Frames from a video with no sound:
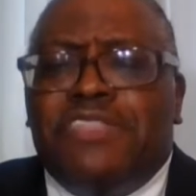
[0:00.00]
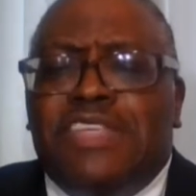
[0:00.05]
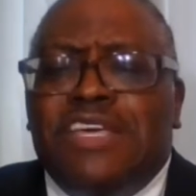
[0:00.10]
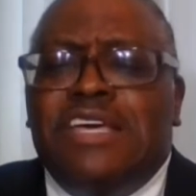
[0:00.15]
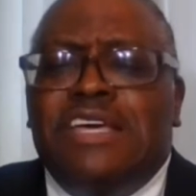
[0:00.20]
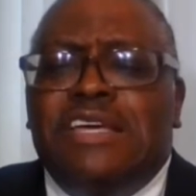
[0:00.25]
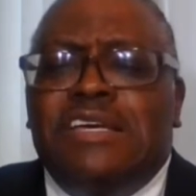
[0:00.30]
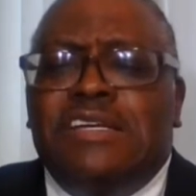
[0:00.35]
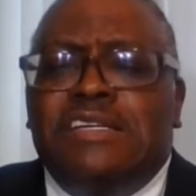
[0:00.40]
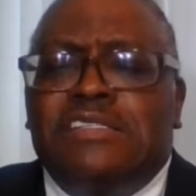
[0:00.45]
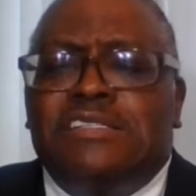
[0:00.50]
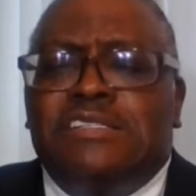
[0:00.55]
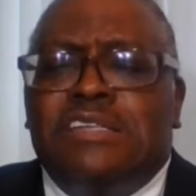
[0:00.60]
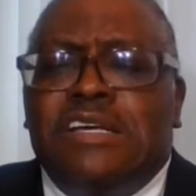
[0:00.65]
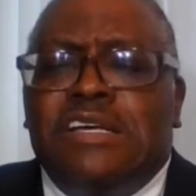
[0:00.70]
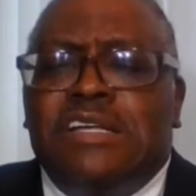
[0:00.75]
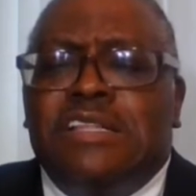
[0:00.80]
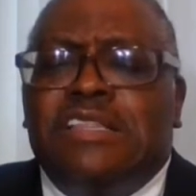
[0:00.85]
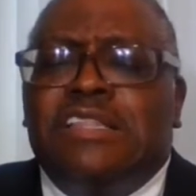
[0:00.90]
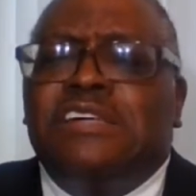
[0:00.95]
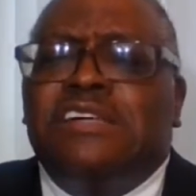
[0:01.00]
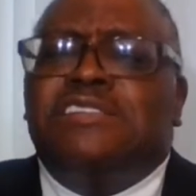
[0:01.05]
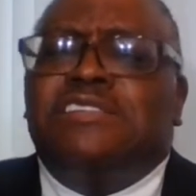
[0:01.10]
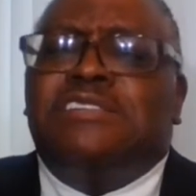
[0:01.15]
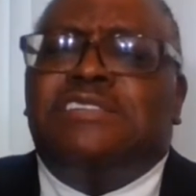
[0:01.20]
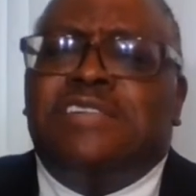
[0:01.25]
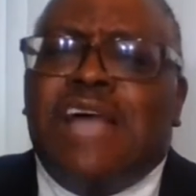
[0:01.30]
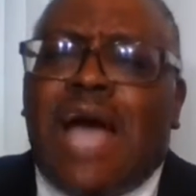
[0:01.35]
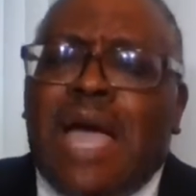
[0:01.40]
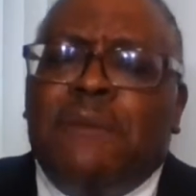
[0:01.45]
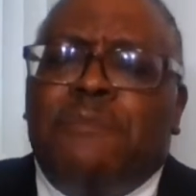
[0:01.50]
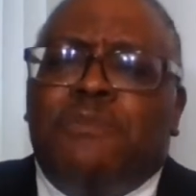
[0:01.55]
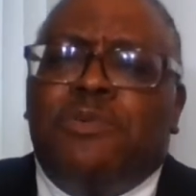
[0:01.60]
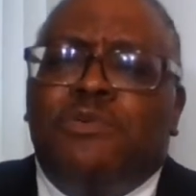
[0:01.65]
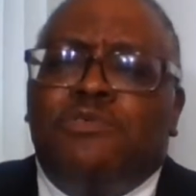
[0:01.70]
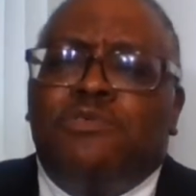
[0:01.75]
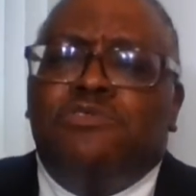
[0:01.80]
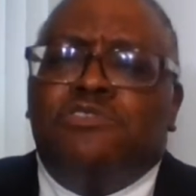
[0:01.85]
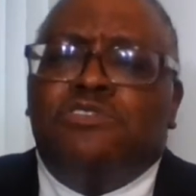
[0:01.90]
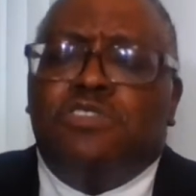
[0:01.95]
these
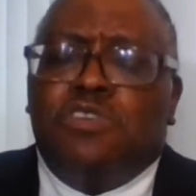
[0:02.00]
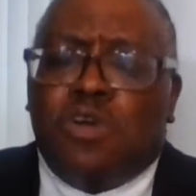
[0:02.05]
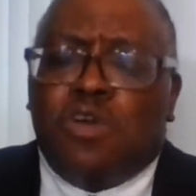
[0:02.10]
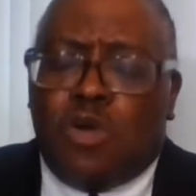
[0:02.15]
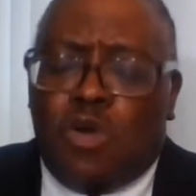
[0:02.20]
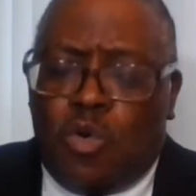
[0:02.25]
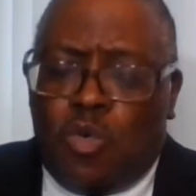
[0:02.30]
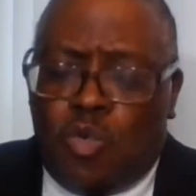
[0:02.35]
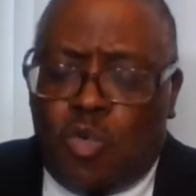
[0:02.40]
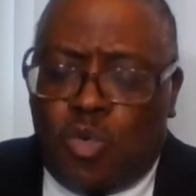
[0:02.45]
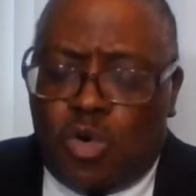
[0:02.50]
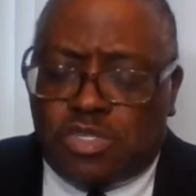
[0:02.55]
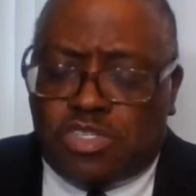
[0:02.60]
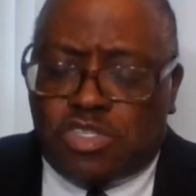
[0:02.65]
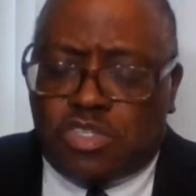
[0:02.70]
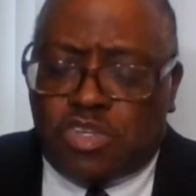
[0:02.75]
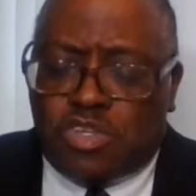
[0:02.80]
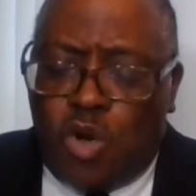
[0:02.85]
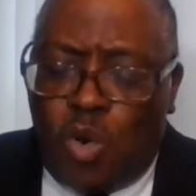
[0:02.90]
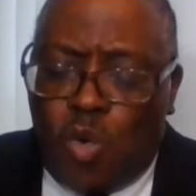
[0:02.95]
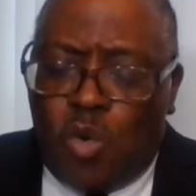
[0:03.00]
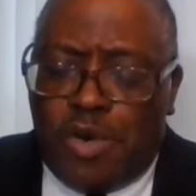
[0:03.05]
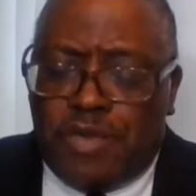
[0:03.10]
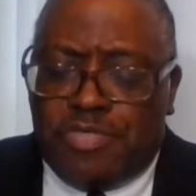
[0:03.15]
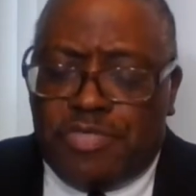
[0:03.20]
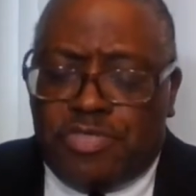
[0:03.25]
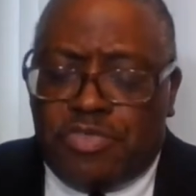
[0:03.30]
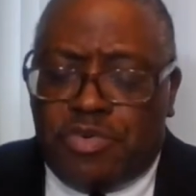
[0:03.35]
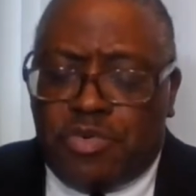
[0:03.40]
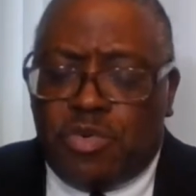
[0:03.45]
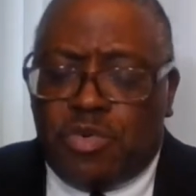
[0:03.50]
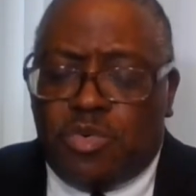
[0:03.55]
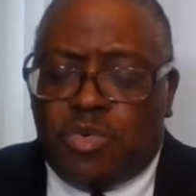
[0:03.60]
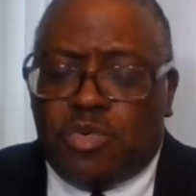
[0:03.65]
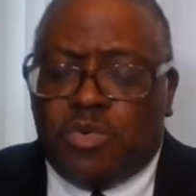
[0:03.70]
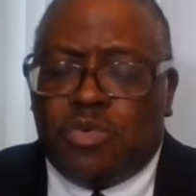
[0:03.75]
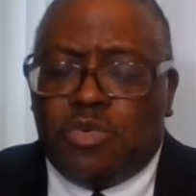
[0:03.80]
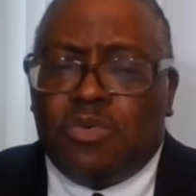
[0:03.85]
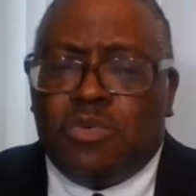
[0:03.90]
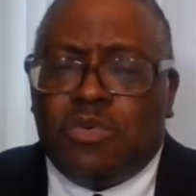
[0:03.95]
disciples was going through.
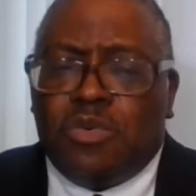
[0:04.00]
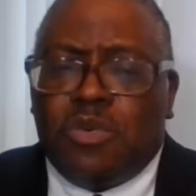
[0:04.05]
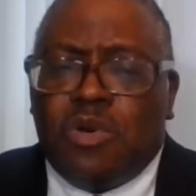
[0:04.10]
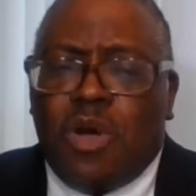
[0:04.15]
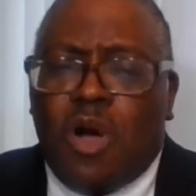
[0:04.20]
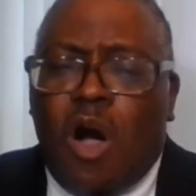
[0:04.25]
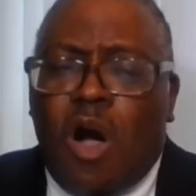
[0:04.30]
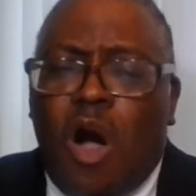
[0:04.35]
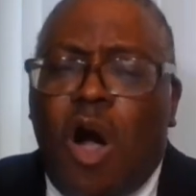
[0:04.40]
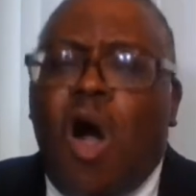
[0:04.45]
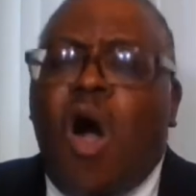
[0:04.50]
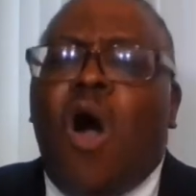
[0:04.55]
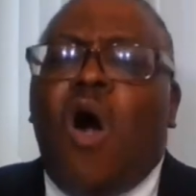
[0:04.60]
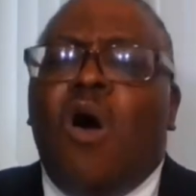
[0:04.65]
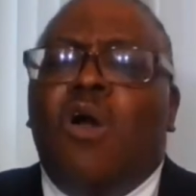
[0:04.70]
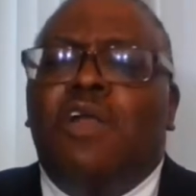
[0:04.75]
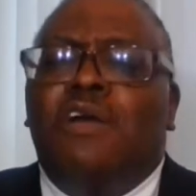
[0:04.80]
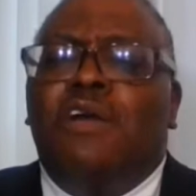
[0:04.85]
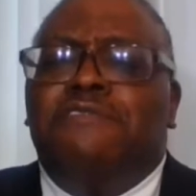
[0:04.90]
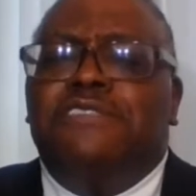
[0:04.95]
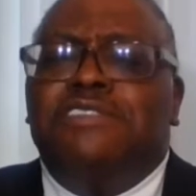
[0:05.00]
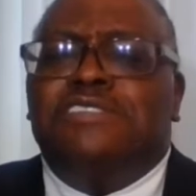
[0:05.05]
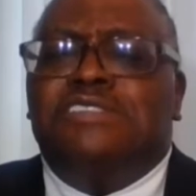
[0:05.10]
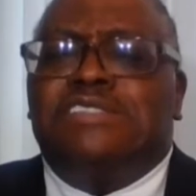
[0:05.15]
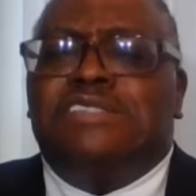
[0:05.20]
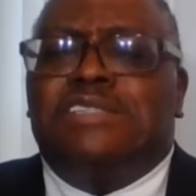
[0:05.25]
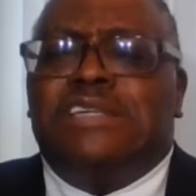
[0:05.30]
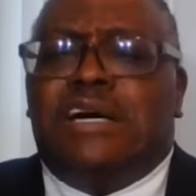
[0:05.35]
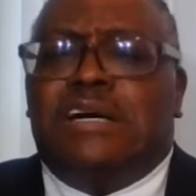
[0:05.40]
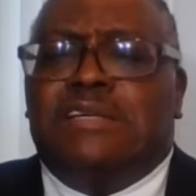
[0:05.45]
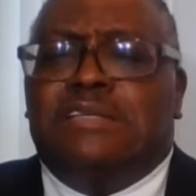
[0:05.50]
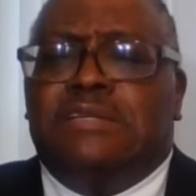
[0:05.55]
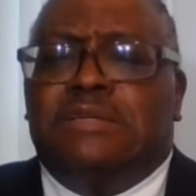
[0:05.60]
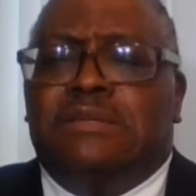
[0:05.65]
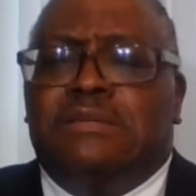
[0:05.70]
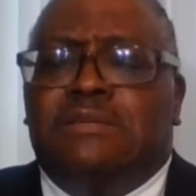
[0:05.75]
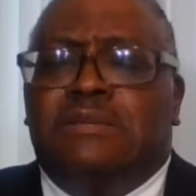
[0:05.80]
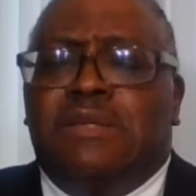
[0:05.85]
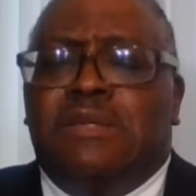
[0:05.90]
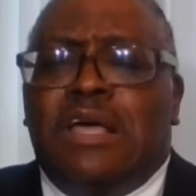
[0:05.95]
All of a
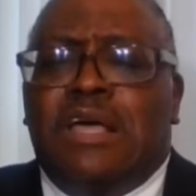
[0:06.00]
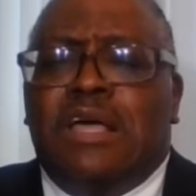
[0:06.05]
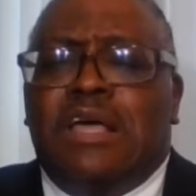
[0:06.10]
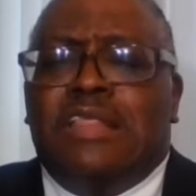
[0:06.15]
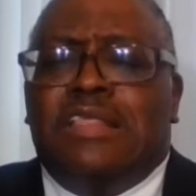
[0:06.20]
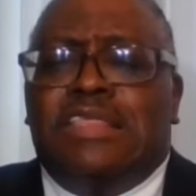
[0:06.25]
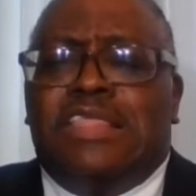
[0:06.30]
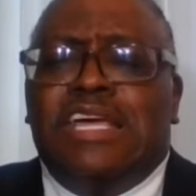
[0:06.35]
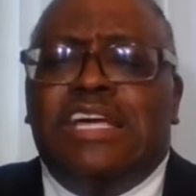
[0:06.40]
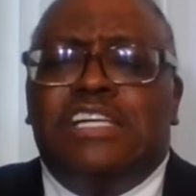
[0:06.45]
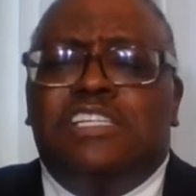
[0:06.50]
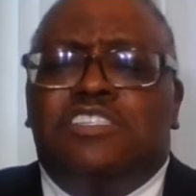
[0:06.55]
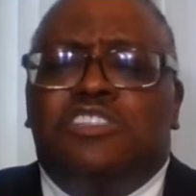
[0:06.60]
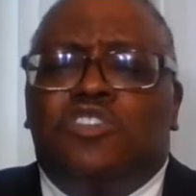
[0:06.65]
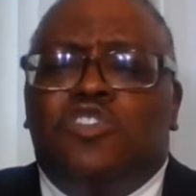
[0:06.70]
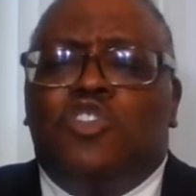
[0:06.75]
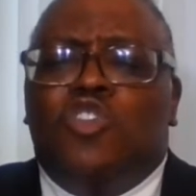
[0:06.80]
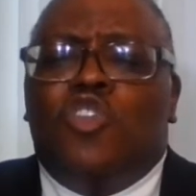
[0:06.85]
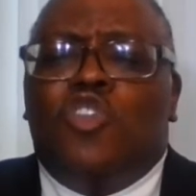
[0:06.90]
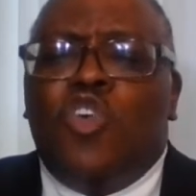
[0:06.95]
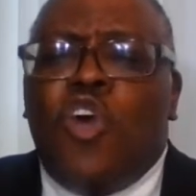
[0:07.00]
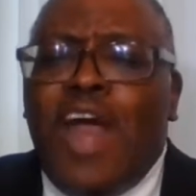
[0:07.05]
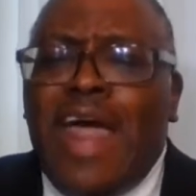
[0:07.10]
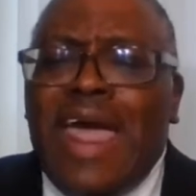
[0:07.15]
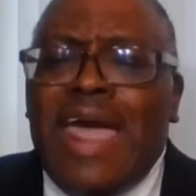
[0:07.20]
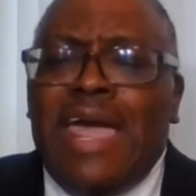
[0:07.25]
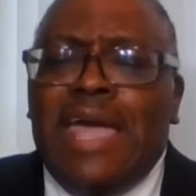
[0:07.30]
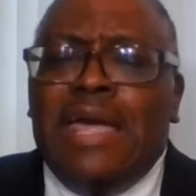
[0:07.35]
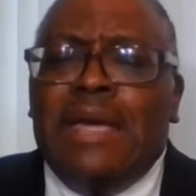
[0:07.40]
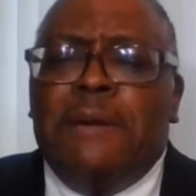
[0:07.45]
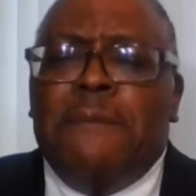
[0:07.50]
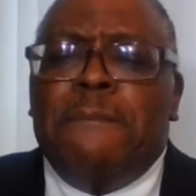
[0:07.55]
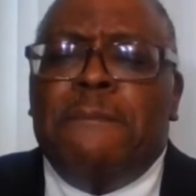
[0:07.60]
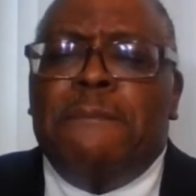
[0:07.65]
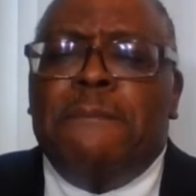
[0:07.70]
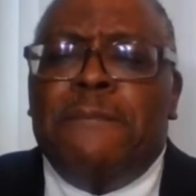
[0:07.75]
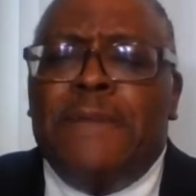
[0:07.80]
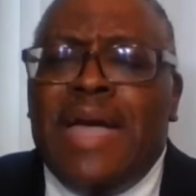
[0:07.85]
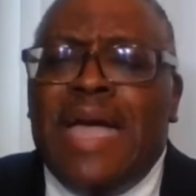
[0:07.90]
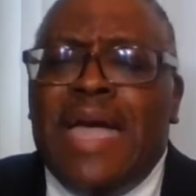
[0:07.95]
sudden, this great
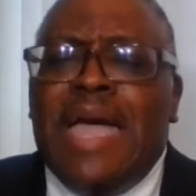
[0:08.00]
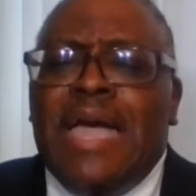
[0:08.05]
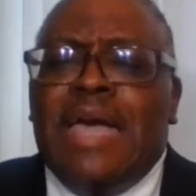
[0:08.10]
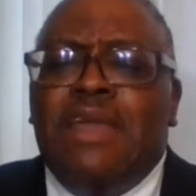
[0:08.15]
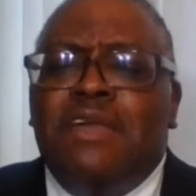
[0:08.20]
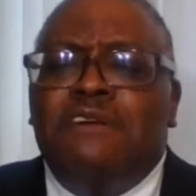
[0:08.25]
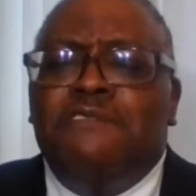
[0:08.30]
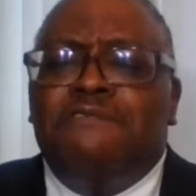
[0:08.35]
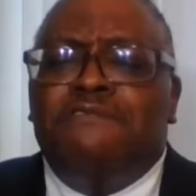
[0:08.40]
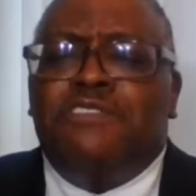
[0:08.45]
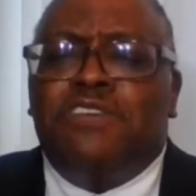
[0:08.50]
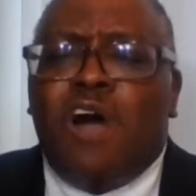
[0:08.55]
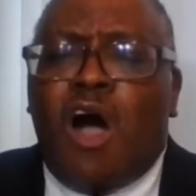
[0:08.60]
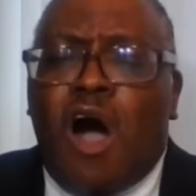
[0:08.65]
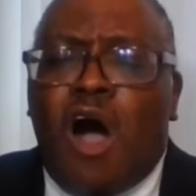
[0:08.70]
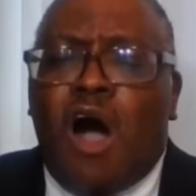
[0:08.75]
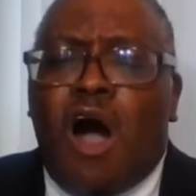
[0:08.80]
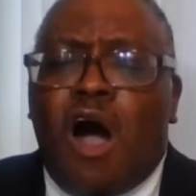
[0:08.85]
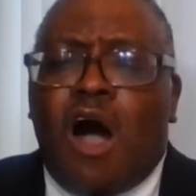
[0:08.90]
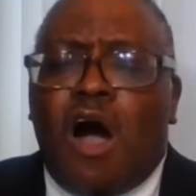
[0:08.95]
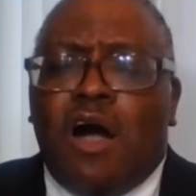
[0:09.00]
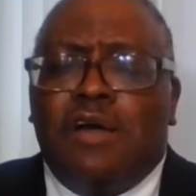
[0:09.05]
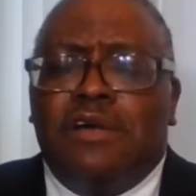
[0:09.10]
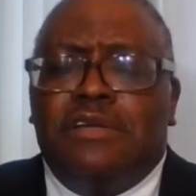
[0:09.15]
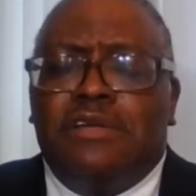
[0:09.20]
man of God,